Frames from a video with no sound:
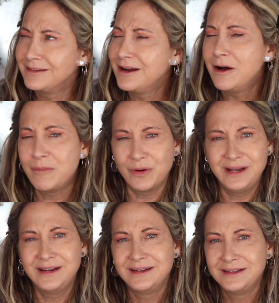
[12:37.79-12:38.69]
come
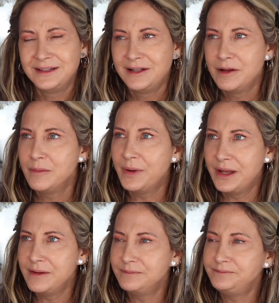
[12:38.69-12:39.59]
on.
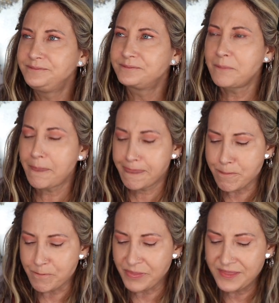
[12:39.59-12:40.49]
But
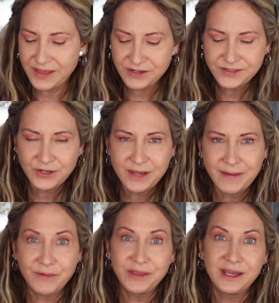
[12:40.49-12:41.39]
they also came
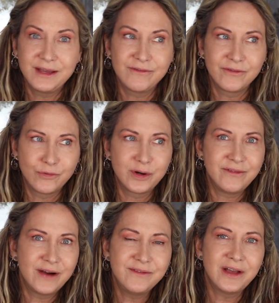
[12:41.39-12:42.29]
out with a kit for
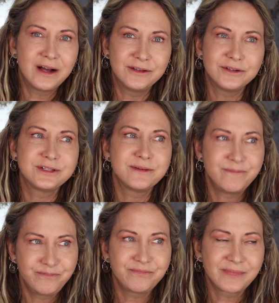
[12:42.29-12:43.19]
$45,
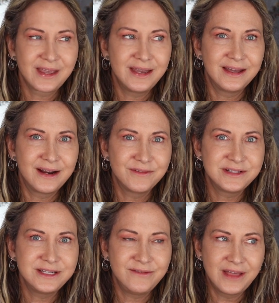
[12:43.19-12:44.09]
and I
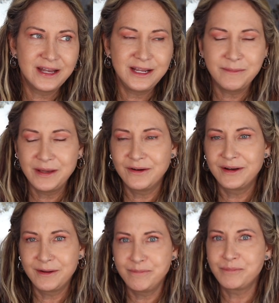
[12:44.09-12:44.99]
received that email
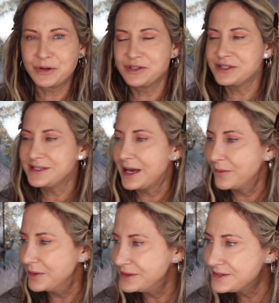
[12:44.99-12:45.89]
and I purchased
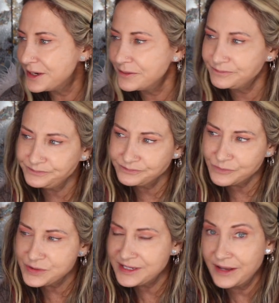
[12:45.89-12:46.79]
that one. So
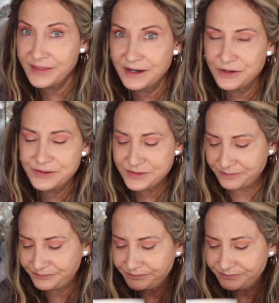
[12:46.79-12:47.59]
we'll see how that goes.